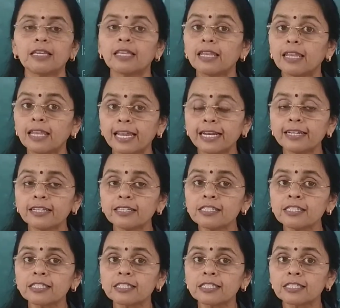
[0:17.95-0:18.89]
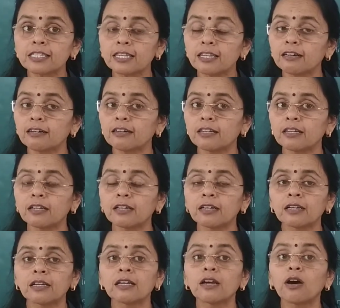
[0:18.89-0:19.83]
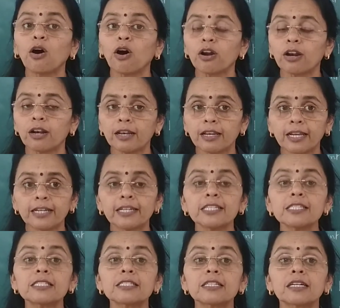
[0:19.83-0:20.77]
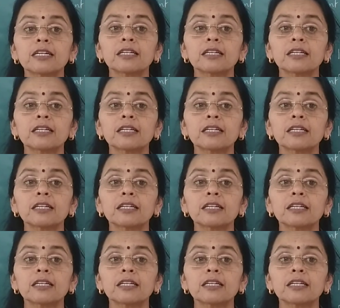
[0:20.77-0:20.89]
let us learn or let us